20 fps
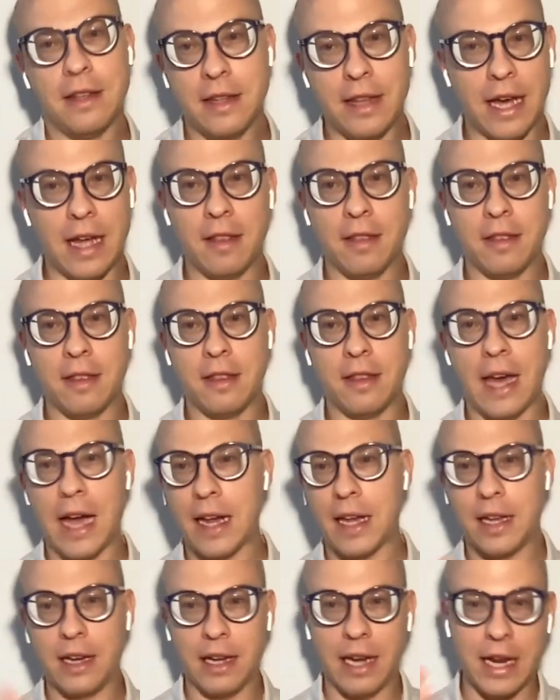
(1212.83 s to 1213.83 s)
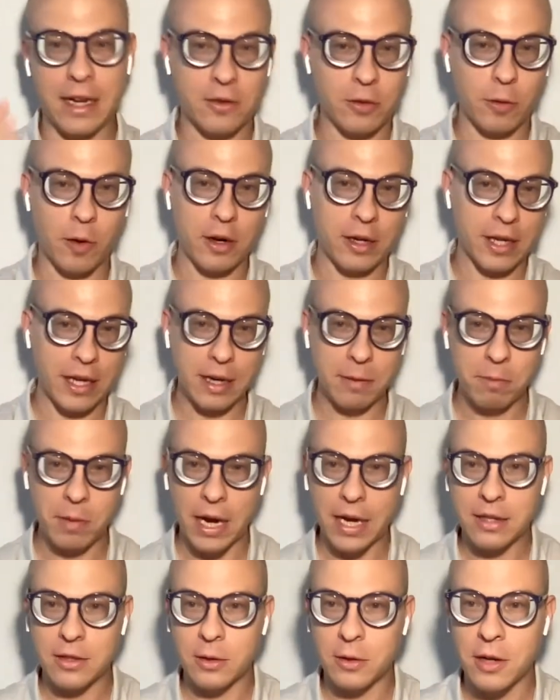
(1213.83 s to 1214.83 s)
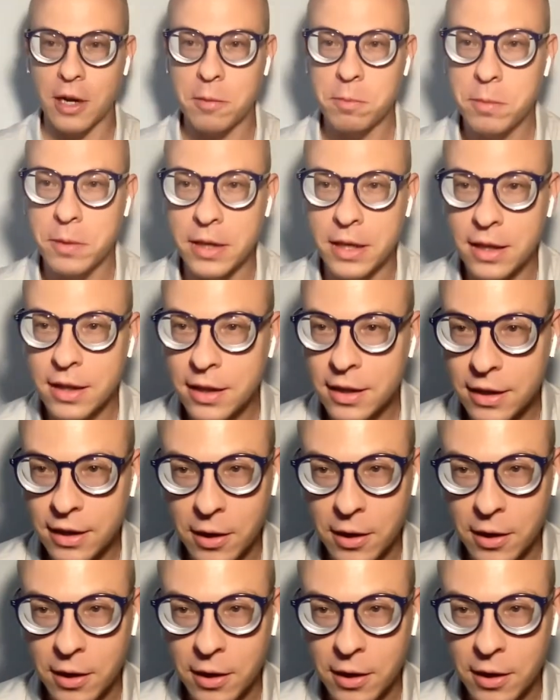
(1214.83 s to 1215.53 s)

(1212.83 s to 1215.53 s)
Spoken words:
That later on can impact your company,